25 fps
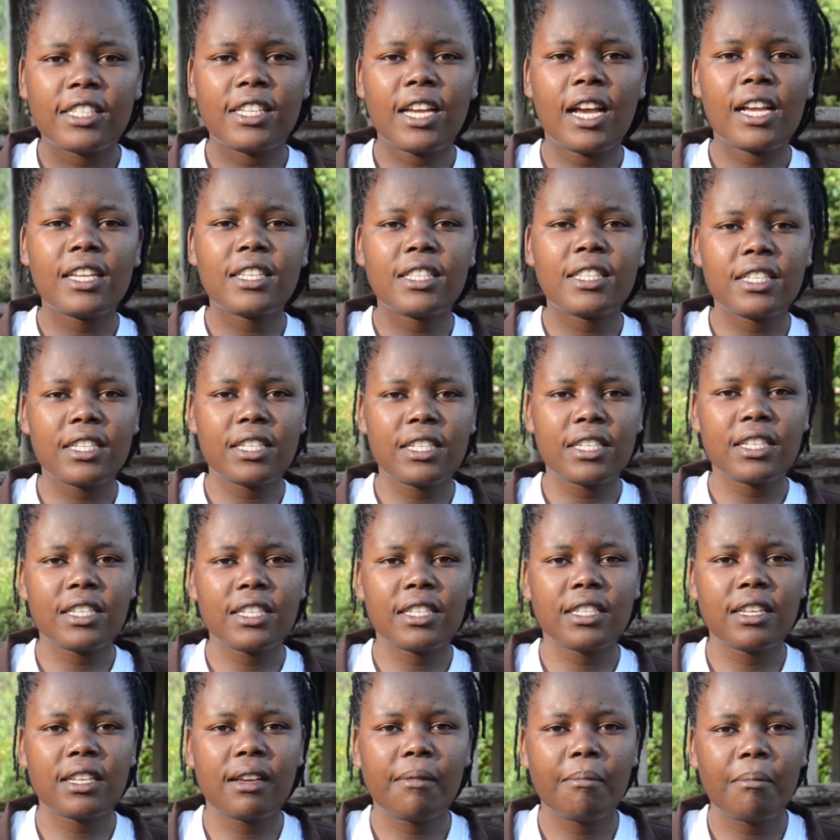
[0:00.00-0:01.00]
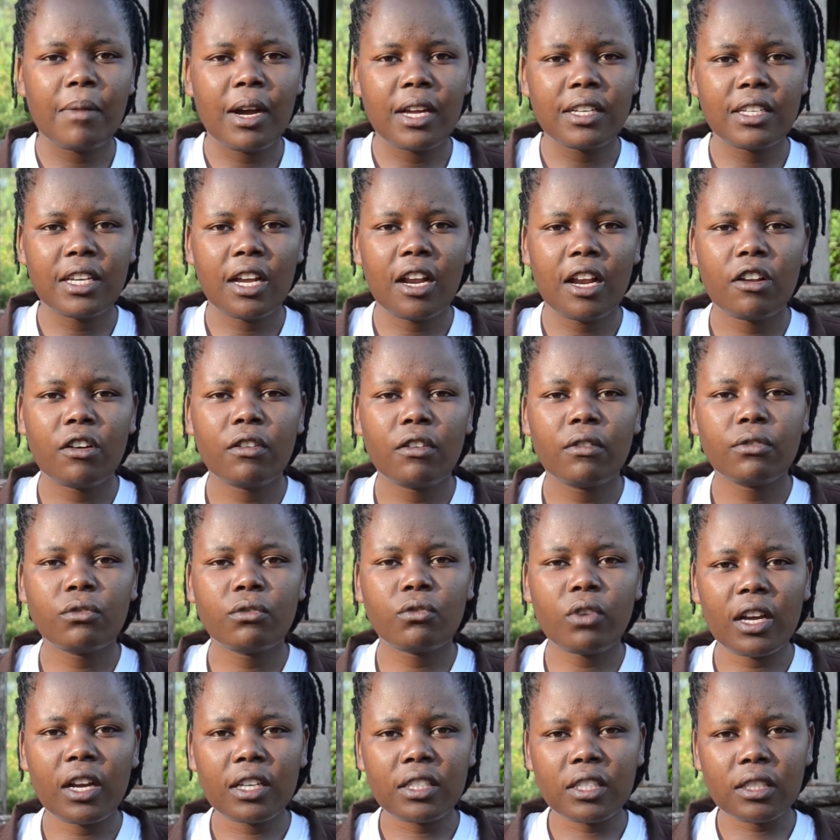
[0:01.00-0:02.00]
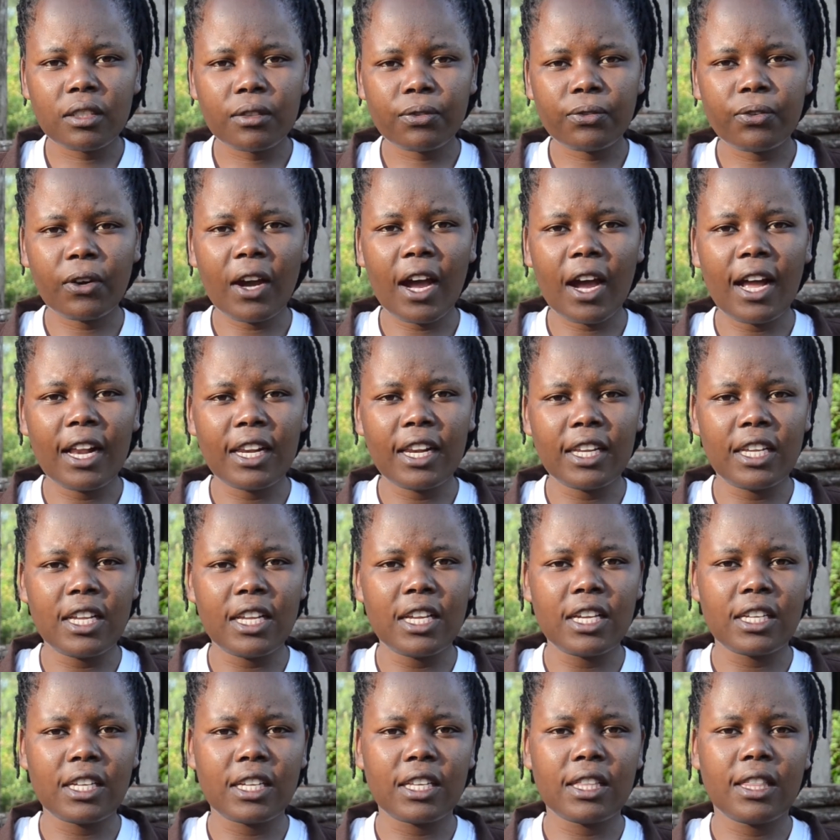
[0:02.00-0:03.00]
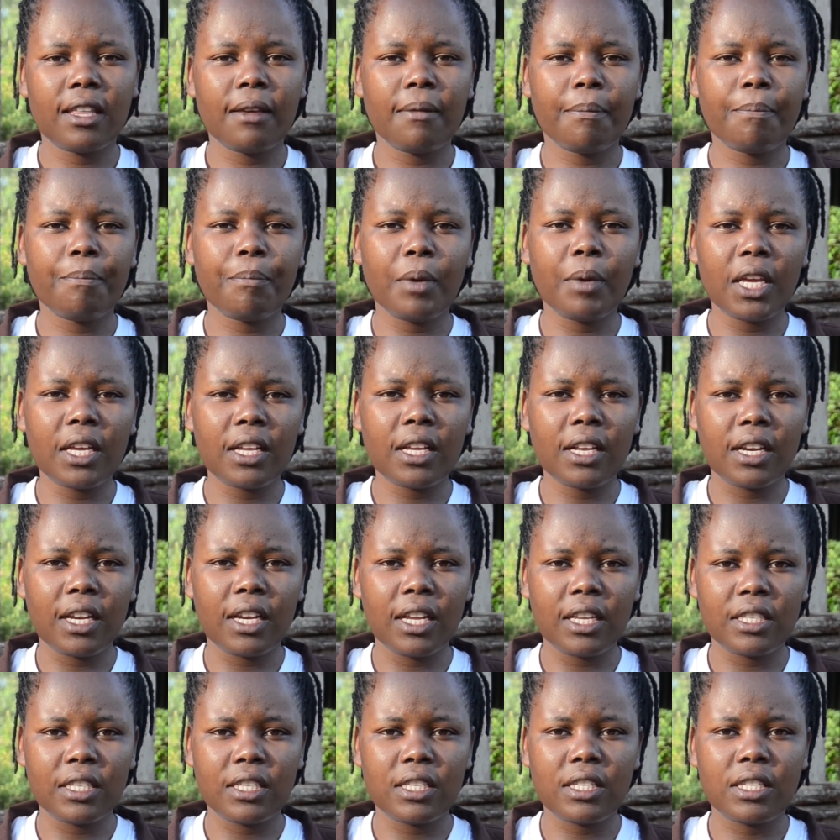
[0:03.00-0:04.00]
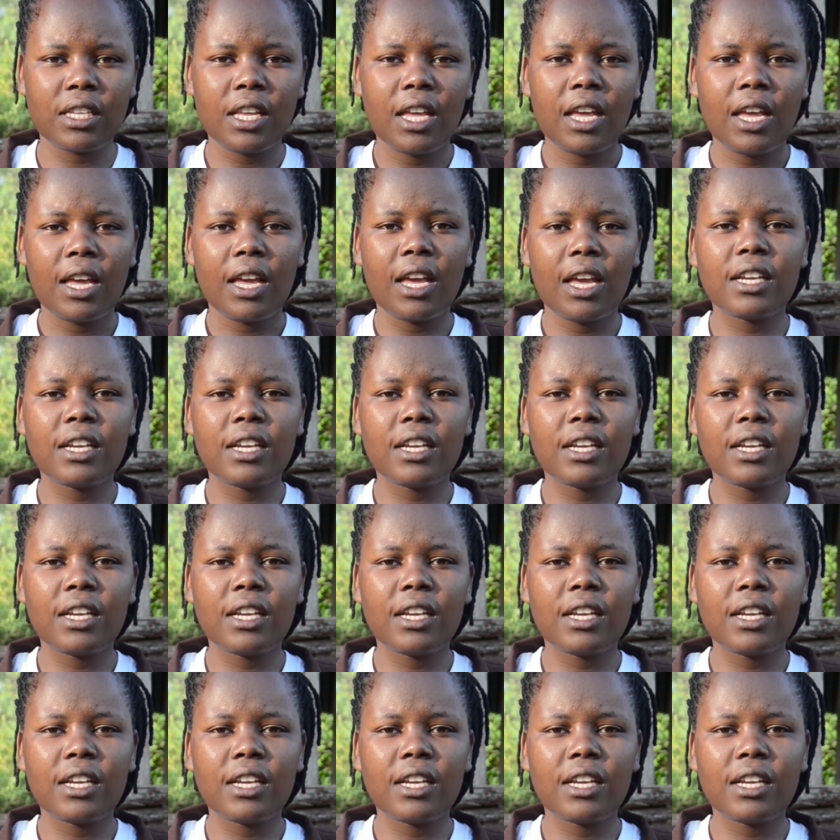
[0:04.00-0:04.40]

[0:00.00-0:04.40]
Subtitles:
just it is a matter of transferring the piglets,